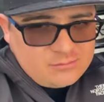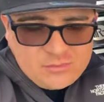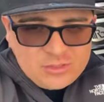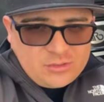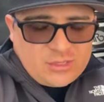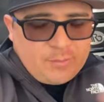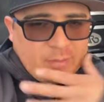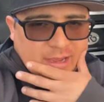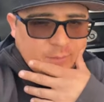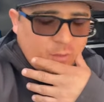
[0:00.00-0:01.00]
you know they
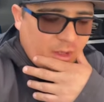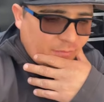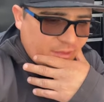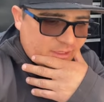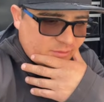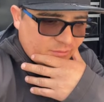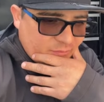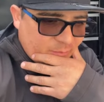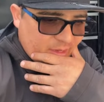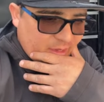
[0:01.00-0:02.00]
buy one of these ones
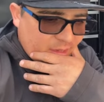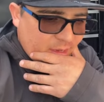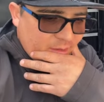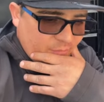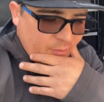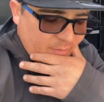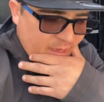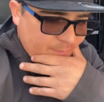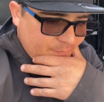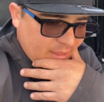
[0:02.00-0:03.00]
for me from
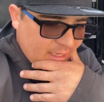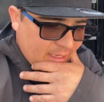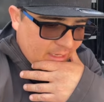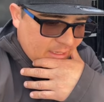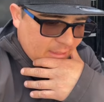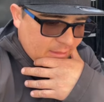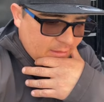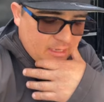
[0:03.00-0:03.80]
me and